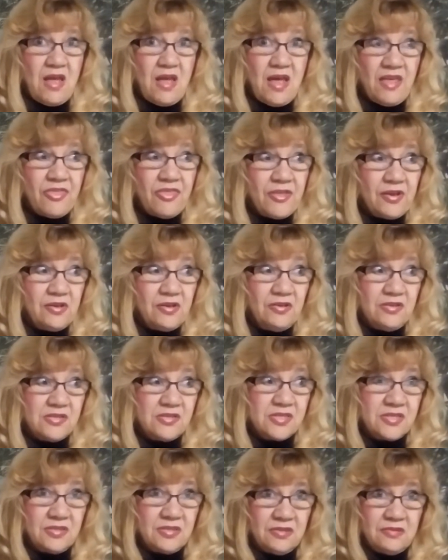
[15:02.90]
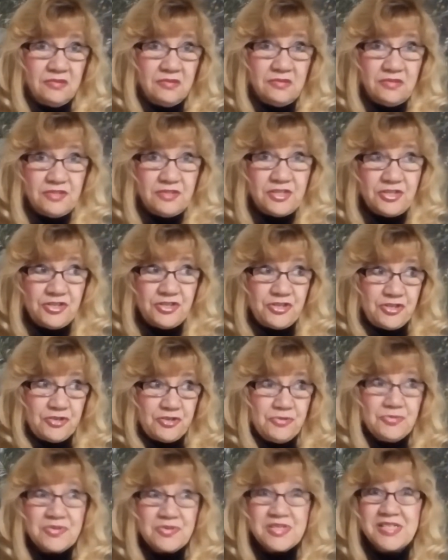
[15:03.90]
ethical to
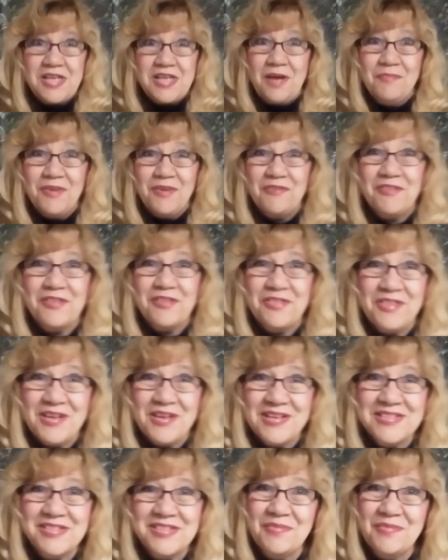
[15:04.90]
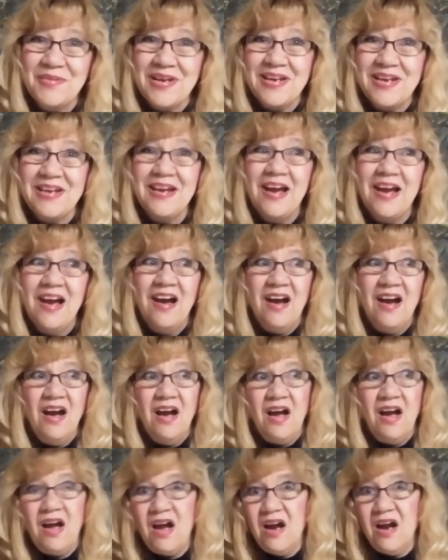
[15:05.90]
do some of the things that we
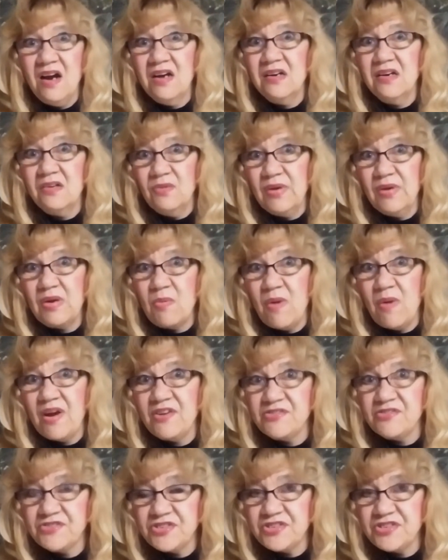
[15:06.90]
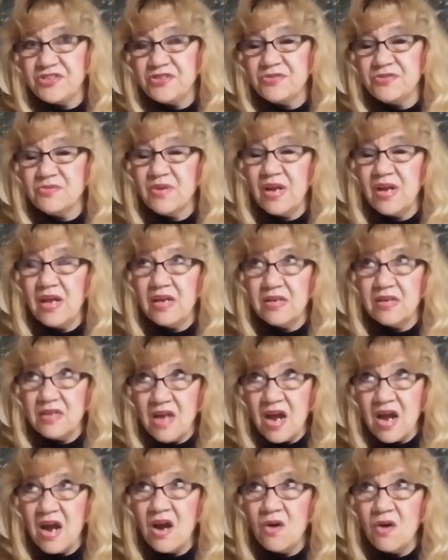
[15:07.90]
are required to do. And
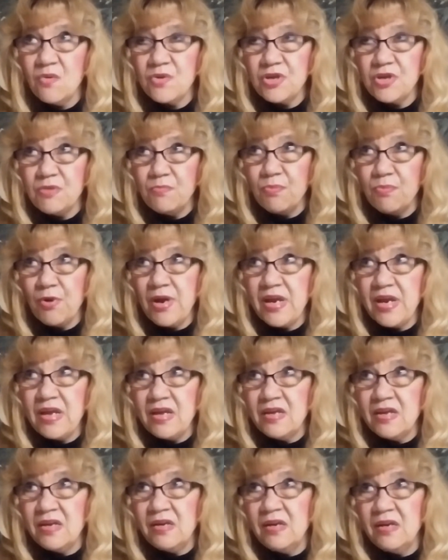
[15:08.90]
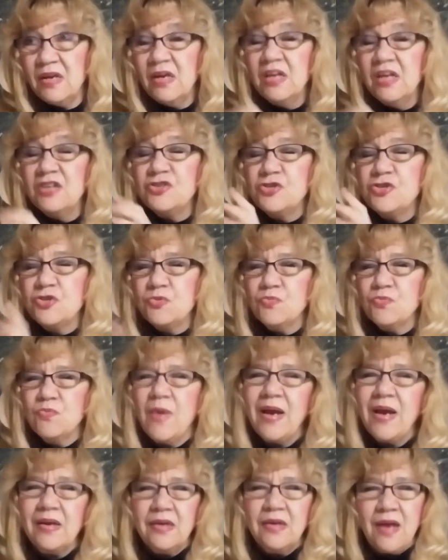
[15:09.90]
now you bring in
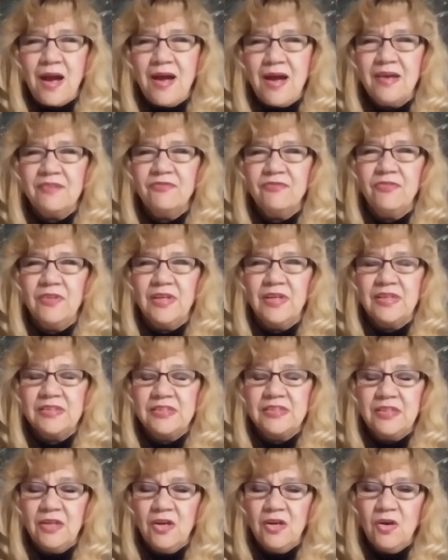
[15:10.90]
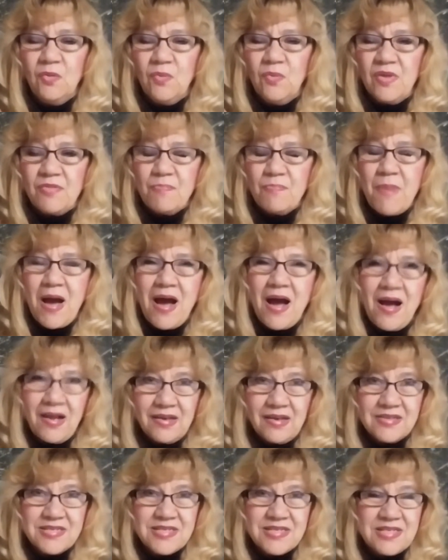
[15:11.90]
direct conflict with
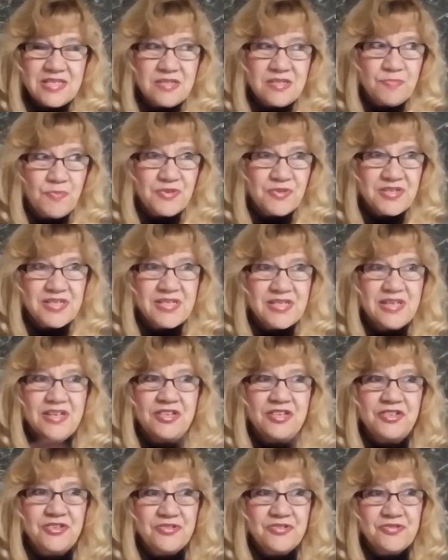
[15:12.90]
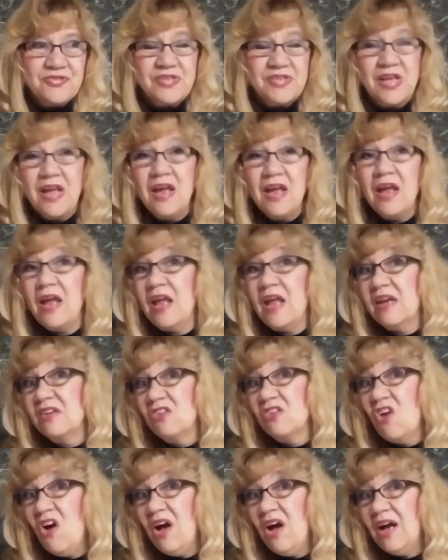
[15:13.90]
policies, procedures,
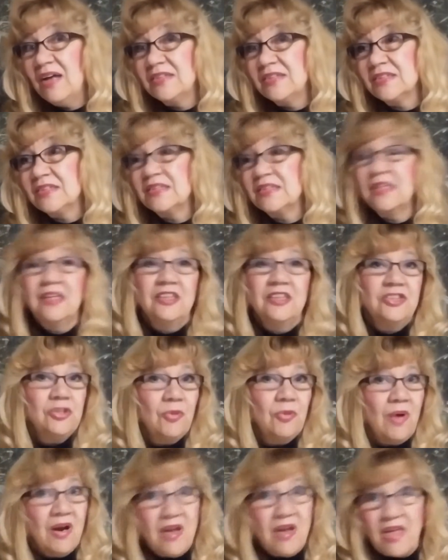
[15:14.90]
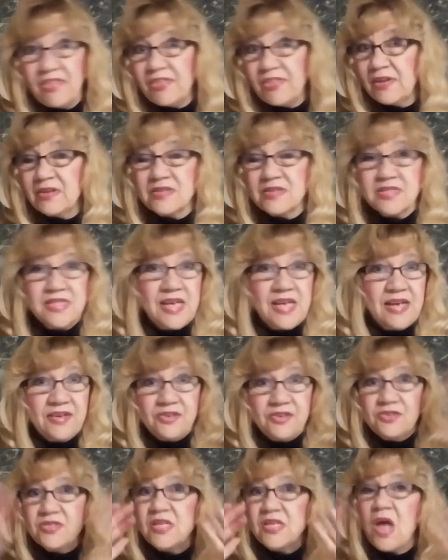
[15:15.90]
and laws to our ethical
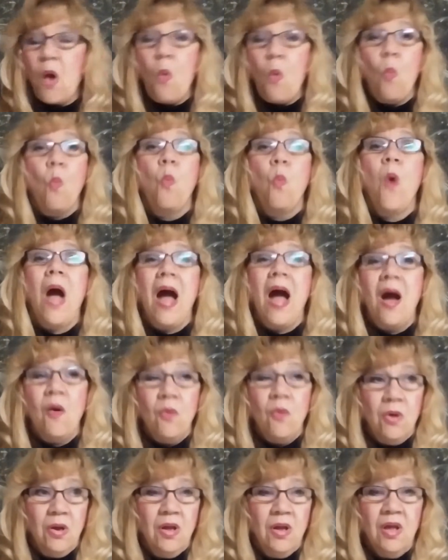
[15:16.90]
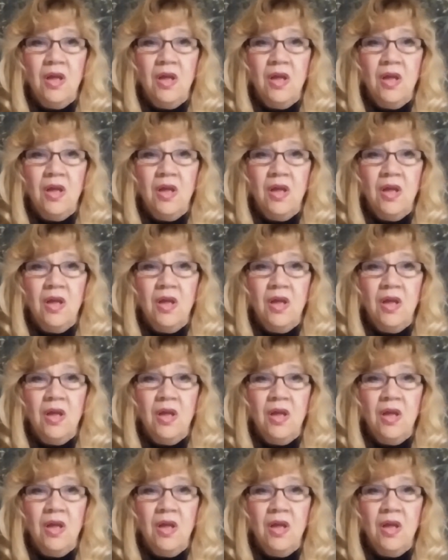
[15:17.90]
standards. Wow.